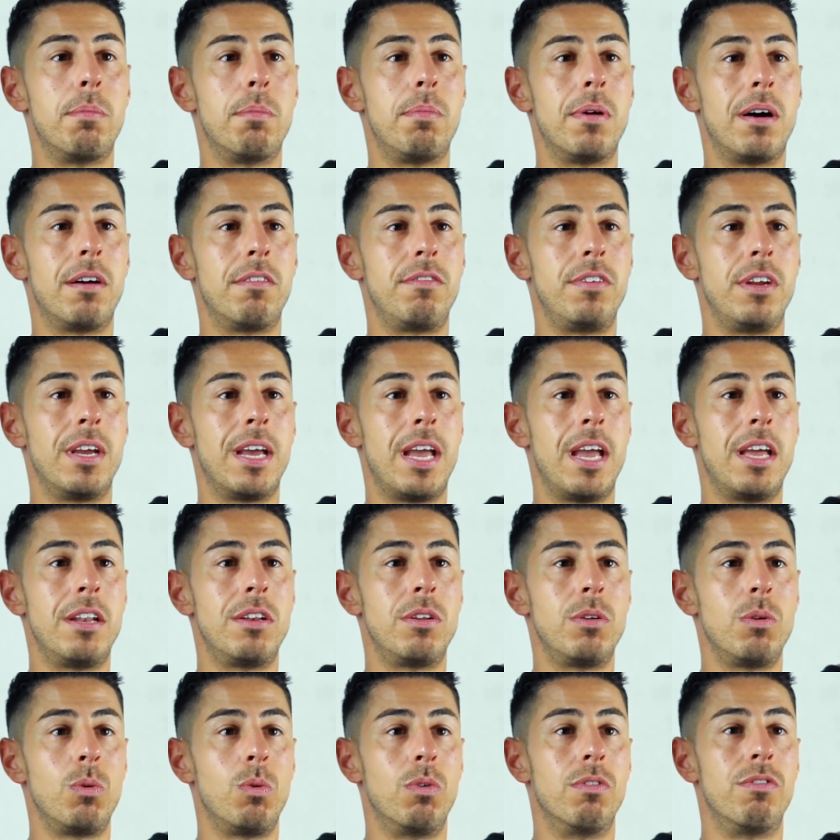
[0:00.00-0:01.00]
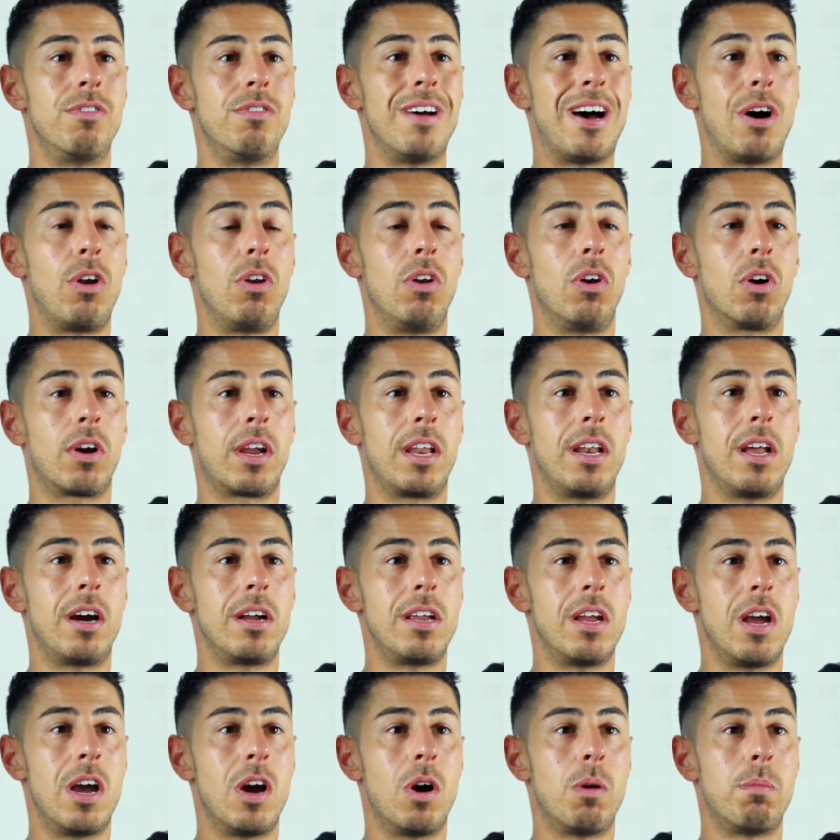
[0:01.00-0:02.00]
above your head without locking out
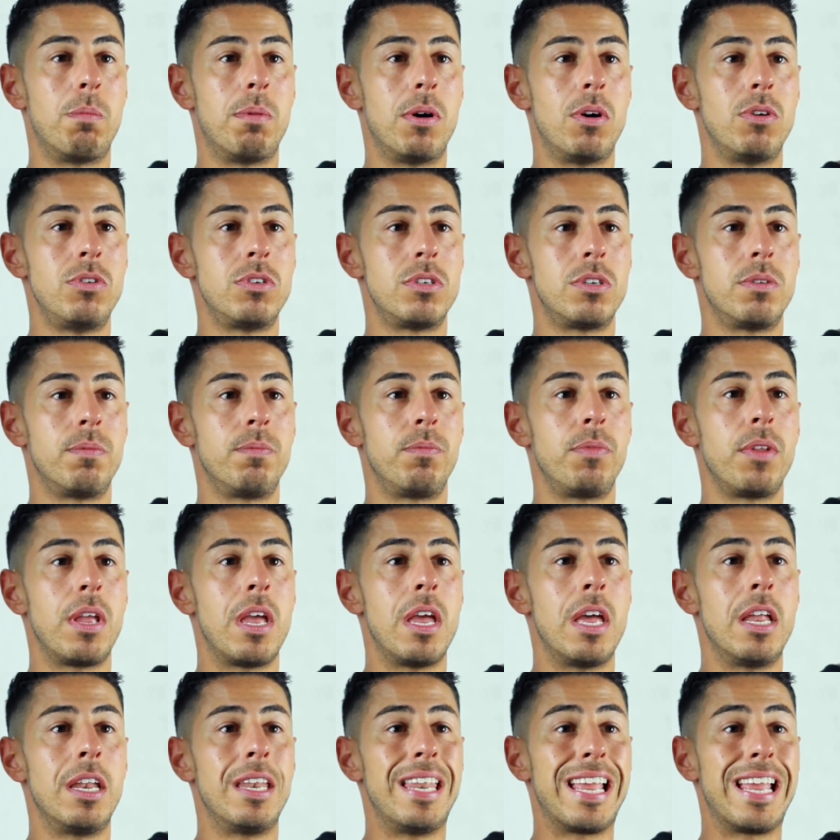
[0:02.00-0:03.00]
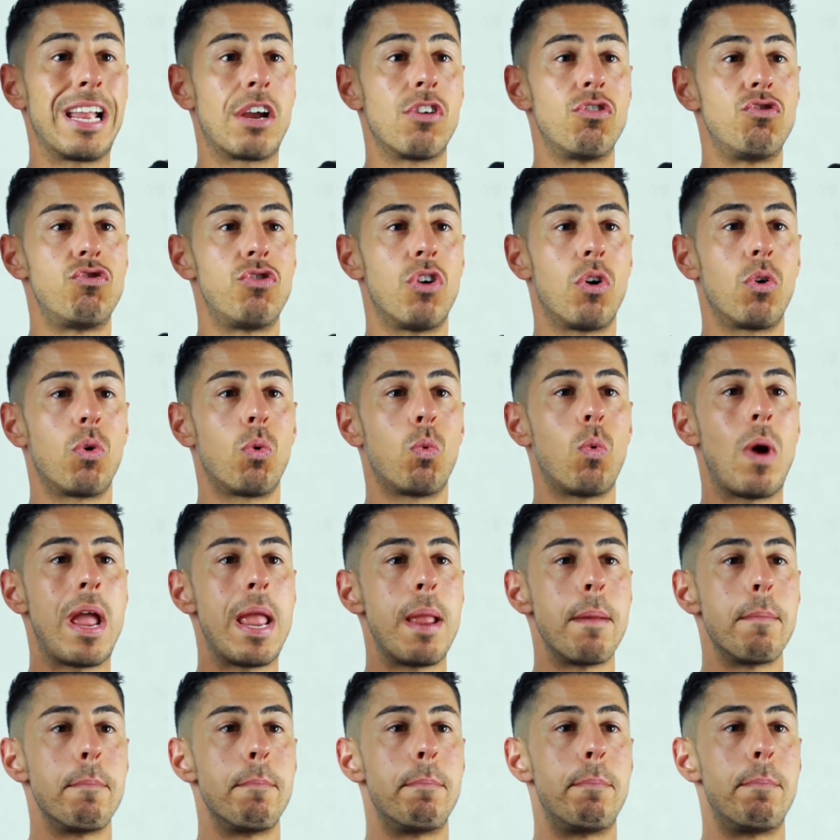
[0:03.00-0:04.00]
your elbows. Then control the
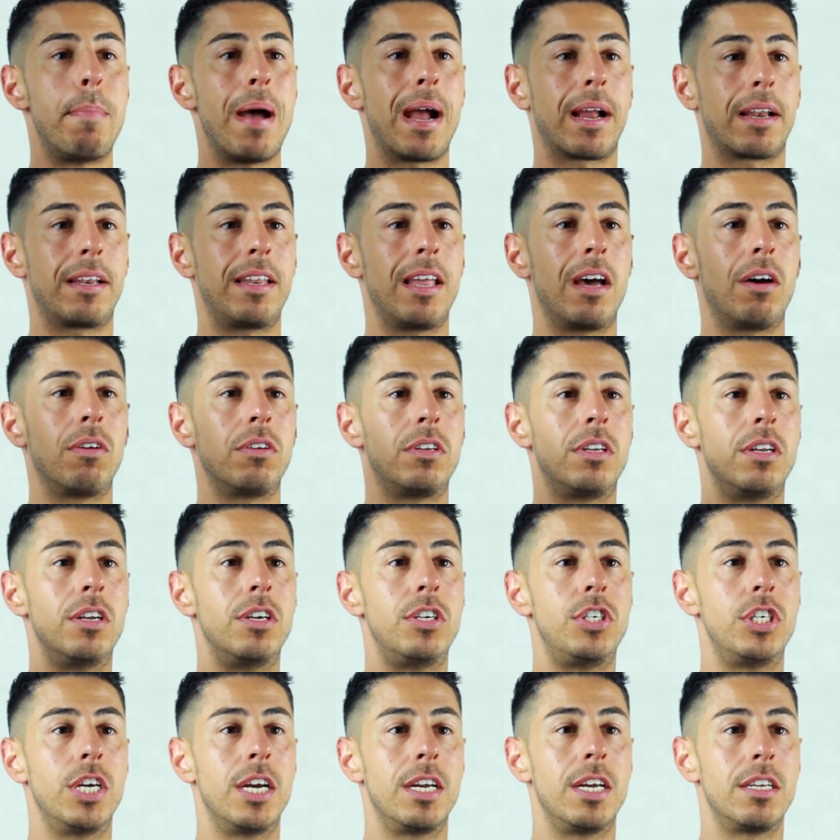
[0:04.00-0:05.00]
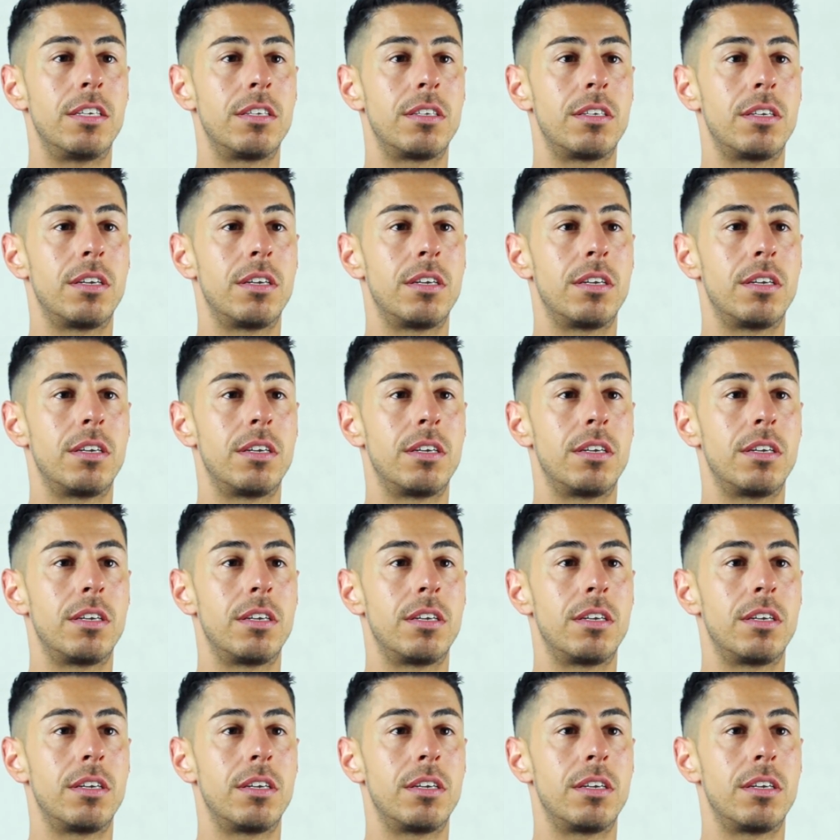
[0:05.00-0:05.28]
weight back down to the chest.